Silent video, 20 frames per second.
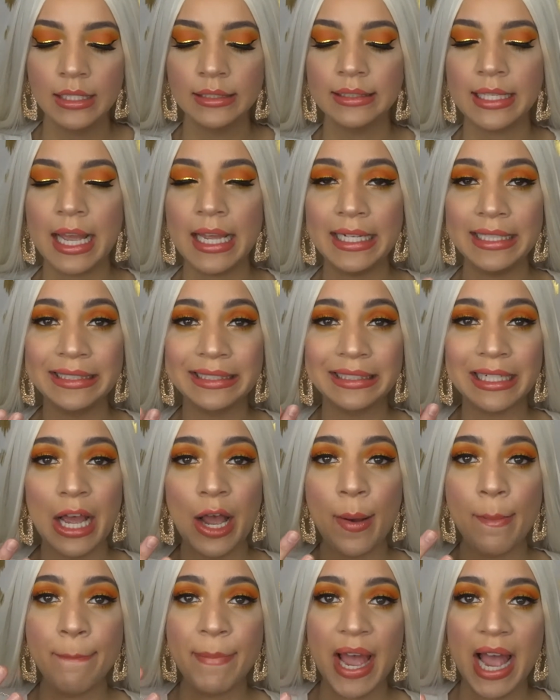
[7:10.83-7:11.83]
That is
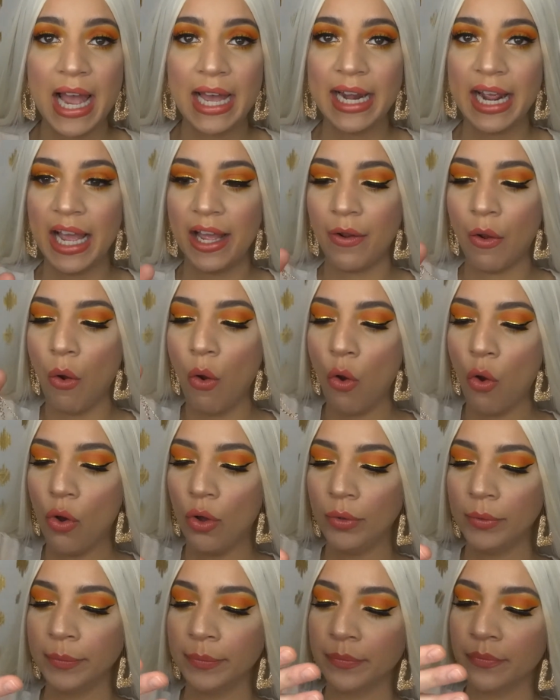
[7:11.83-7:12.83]
not bad at
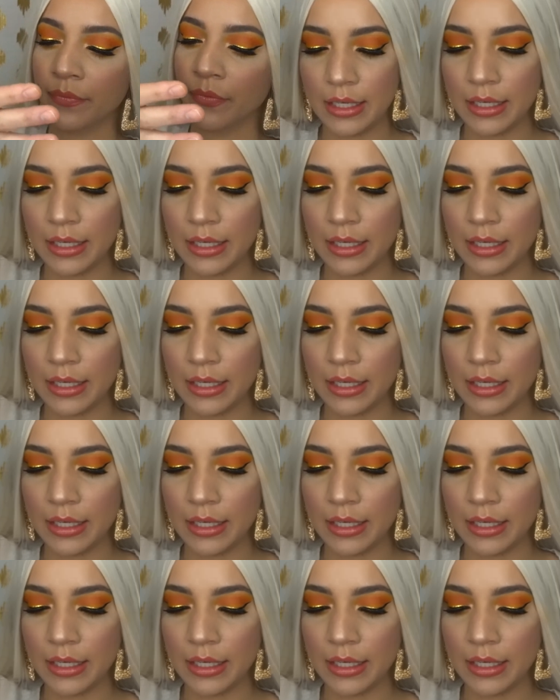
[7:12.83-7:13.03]
all.